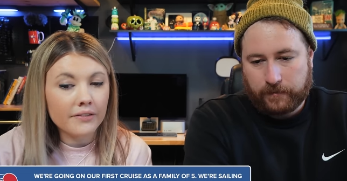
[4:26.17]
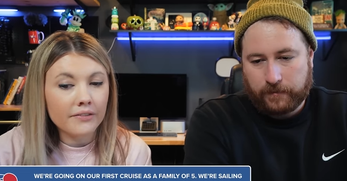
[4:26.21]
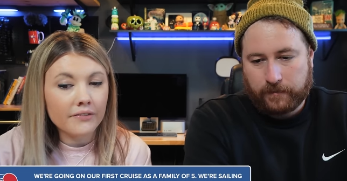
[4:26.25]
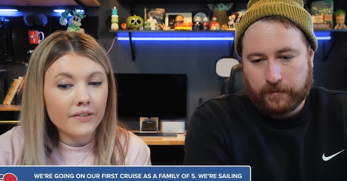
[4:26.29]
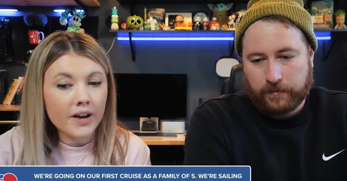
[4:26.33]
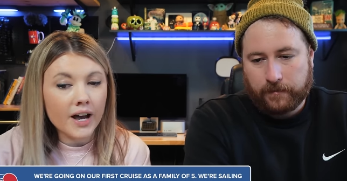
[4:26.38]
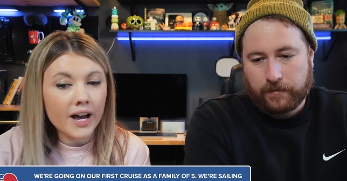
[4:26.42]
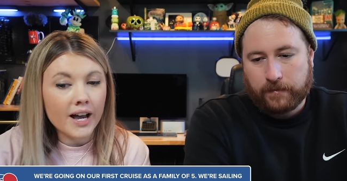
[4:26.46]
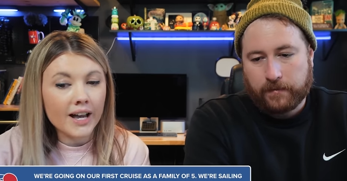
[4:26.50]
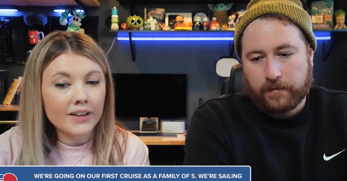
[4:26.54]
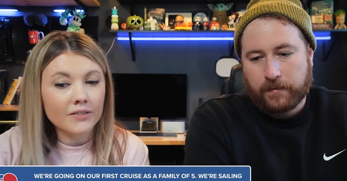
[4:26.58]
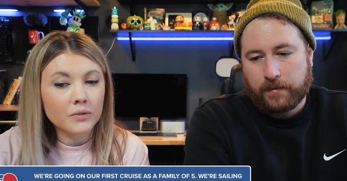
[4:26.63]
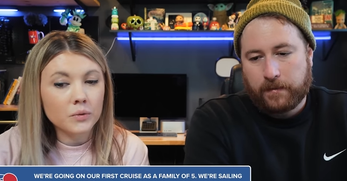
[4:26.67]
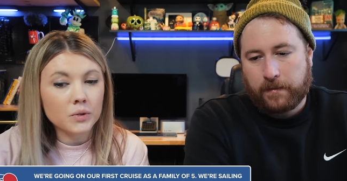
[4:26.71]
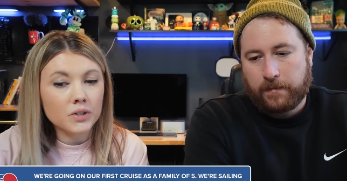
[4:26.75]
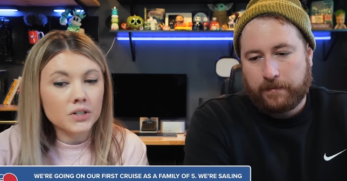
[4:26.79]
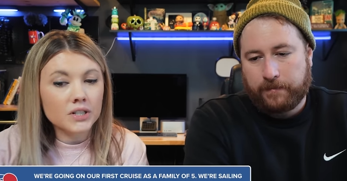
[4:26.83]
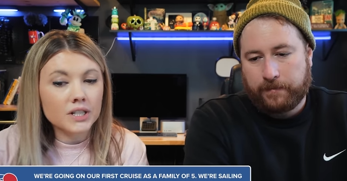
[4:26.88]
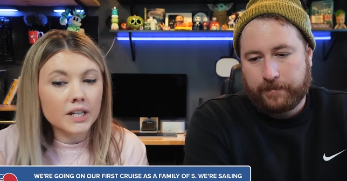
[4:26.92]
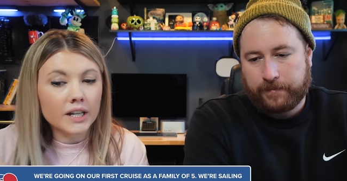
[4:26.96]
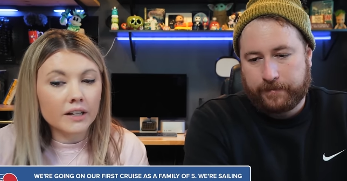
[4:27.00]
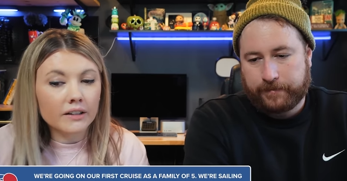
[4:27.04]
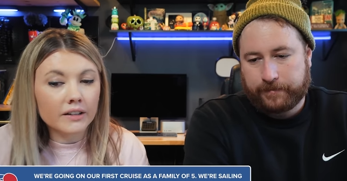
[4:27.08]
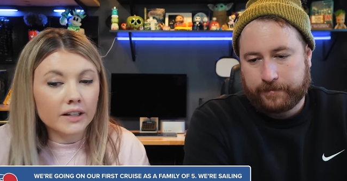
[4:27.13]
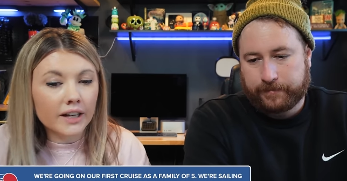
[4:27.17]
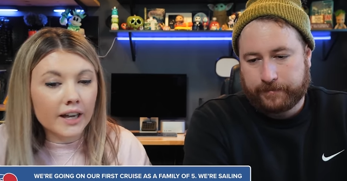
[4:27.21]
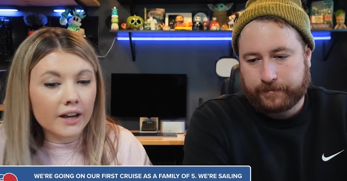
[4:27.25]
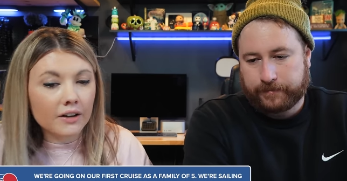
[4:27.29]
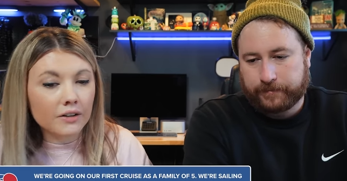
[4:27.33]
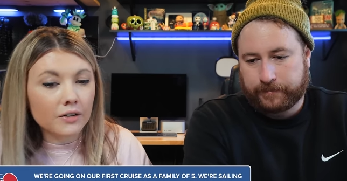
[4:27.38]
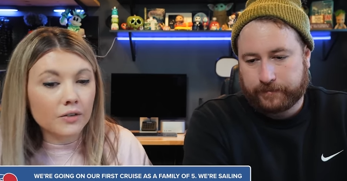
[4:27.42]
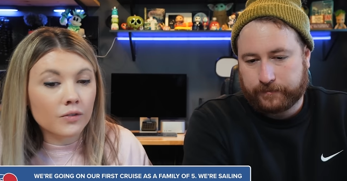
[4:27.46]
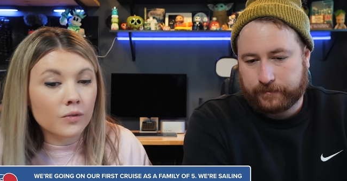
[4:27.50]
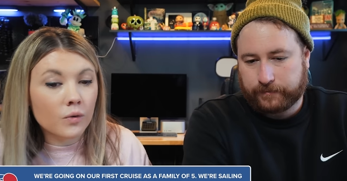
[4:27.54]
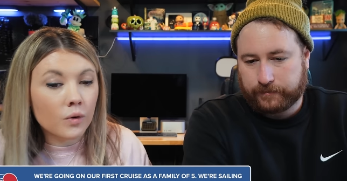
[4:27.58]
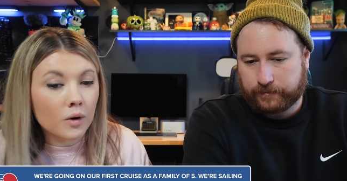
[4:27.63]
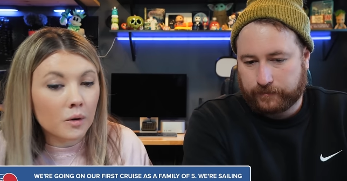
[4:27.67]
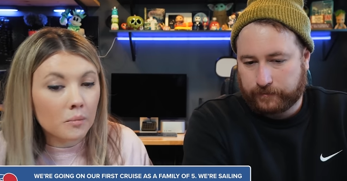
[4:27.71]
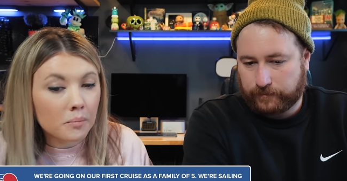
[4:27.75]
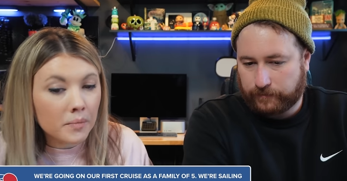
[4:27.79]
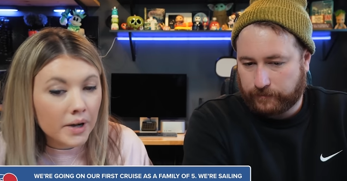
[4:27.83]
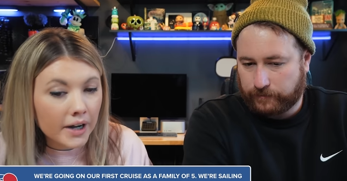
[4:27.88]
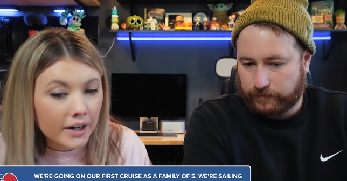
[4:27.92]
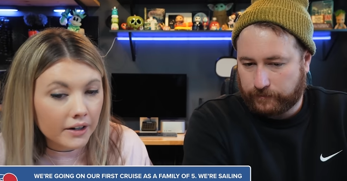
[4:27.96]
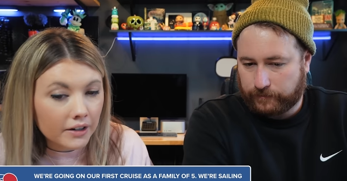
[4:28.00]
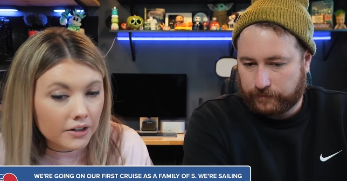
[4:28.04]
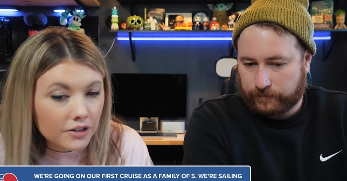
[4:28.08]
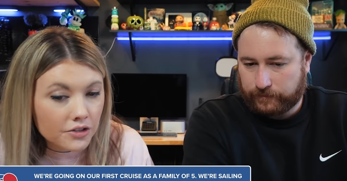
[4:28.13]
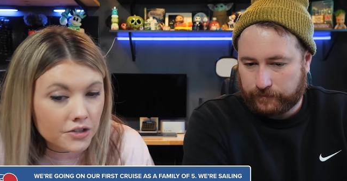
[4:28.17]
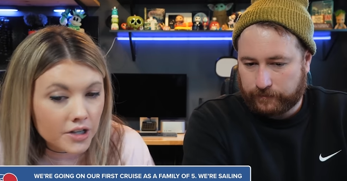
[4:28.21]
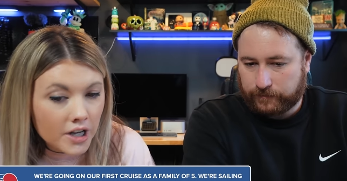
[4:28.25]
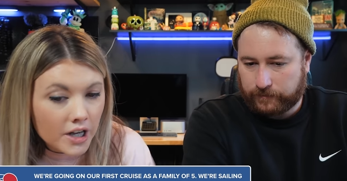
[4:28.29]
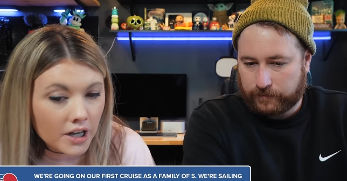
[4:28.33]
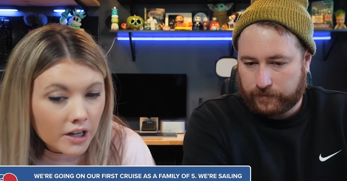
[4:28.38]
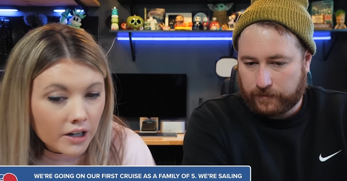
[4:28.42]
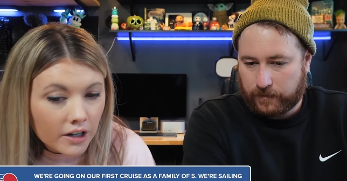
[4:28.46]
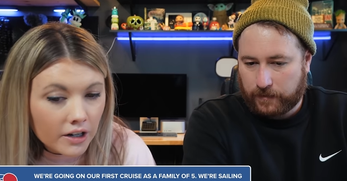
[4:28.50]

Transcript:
Speaker 1: of five. We're sailing out of Fort Myers.